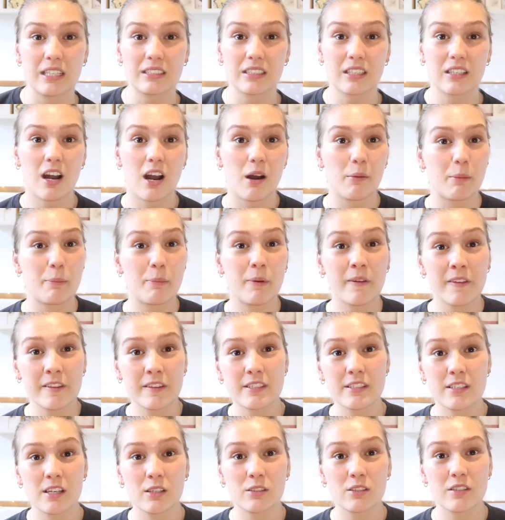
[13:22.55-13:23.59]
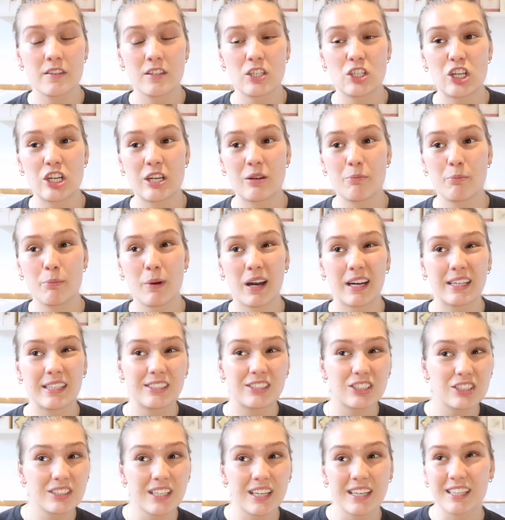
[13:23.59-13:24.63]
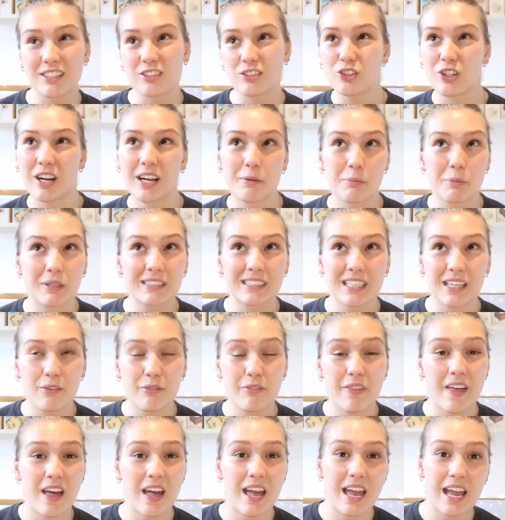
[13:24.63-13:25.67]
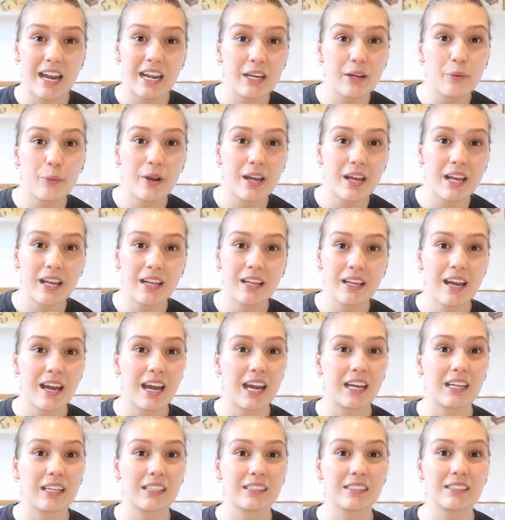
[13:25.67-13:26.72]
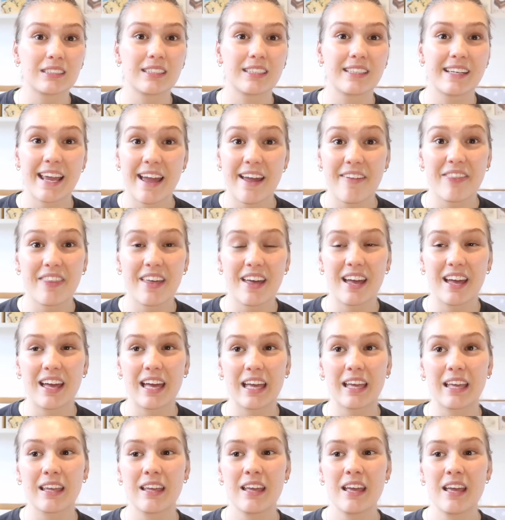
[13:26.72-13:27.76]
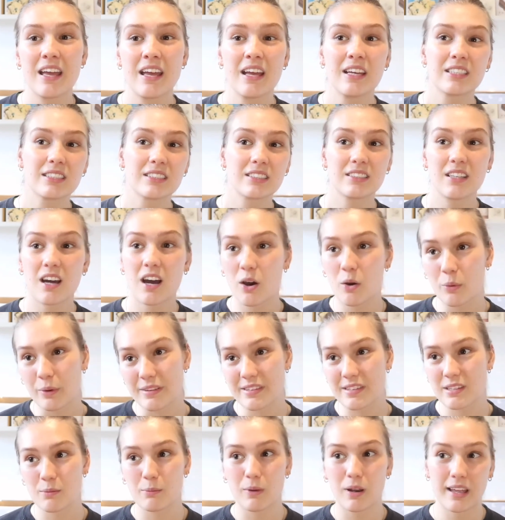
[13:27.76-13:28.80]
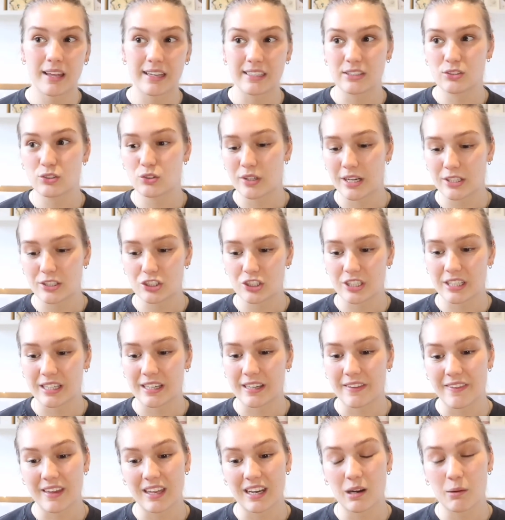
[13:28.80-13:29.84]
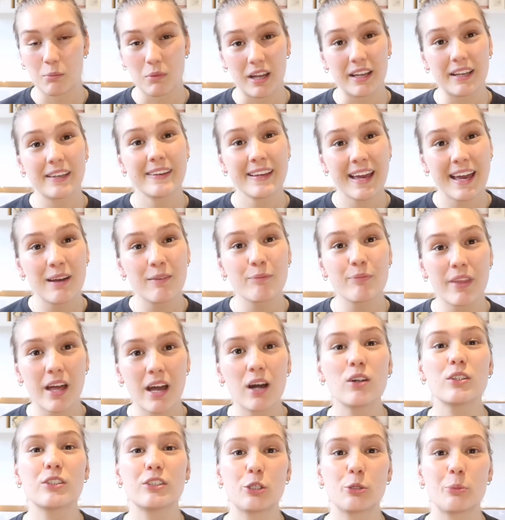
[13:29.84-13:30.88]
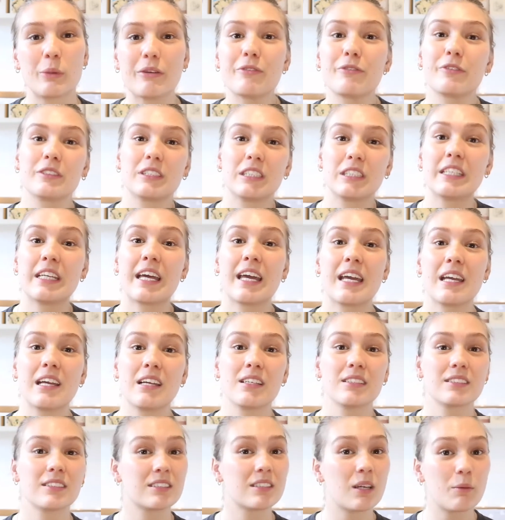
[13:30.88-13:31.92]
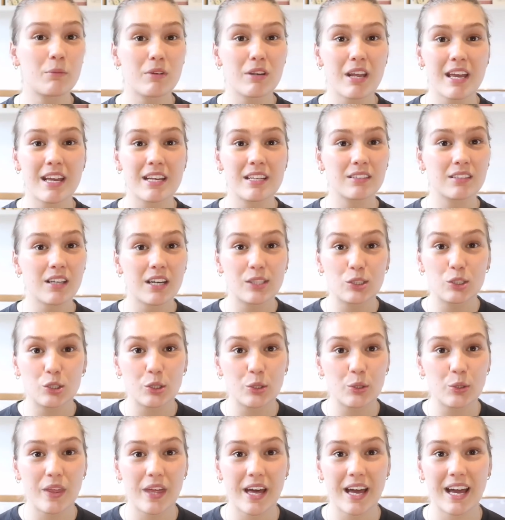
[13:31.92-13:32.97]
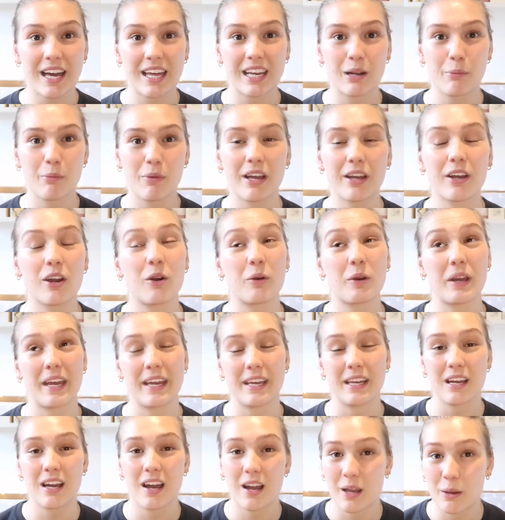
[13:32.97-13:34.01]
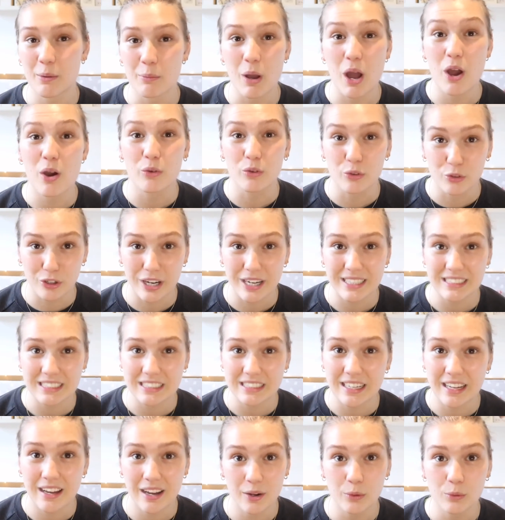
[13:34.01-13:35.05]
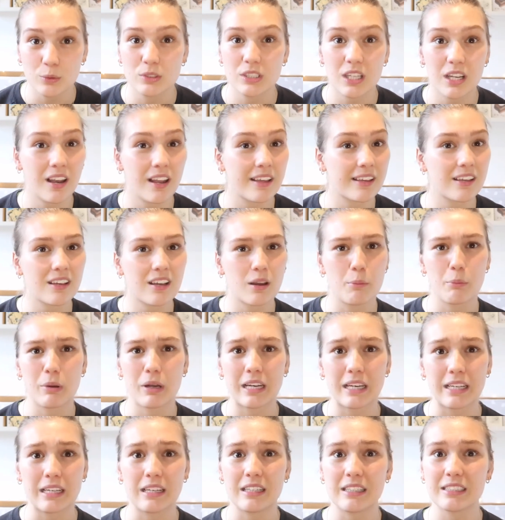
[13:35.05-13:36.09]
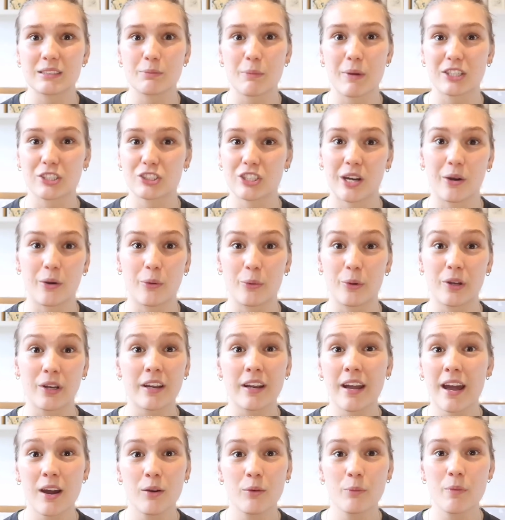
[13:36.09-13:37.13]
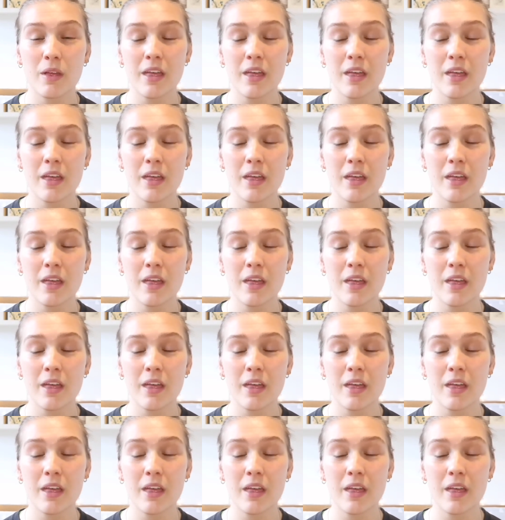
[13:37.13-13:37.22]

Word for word: I can't bother to go to the gym, but I just like drag myself there anyway and get there start with some light stretching and then I'm like, yeah, that'll do me for today. Some days I do that and I'm like, okay, I'm ready now to like completely smash out a workout.